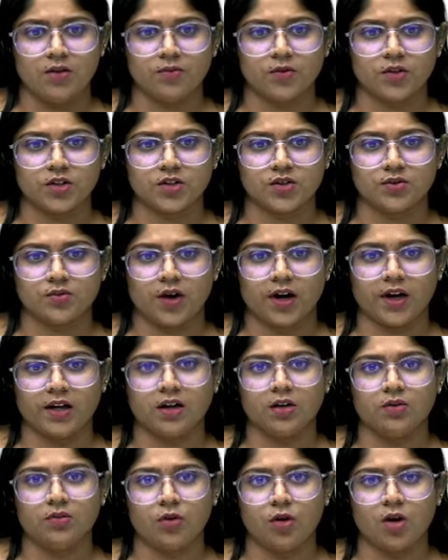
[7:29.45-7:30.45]
which is
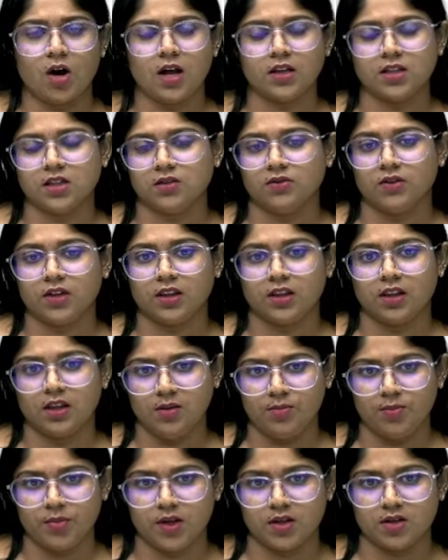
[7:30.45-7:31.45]
vital for achieving
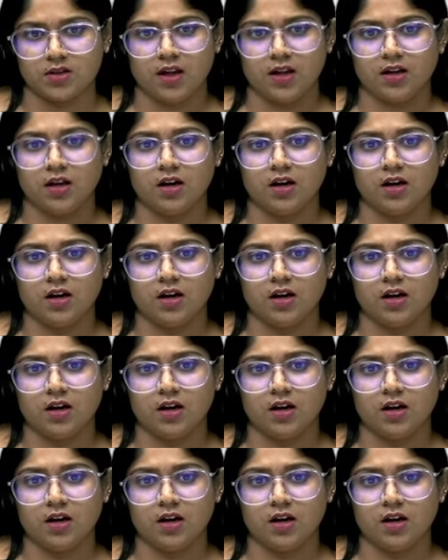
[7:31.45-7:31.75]
the peace.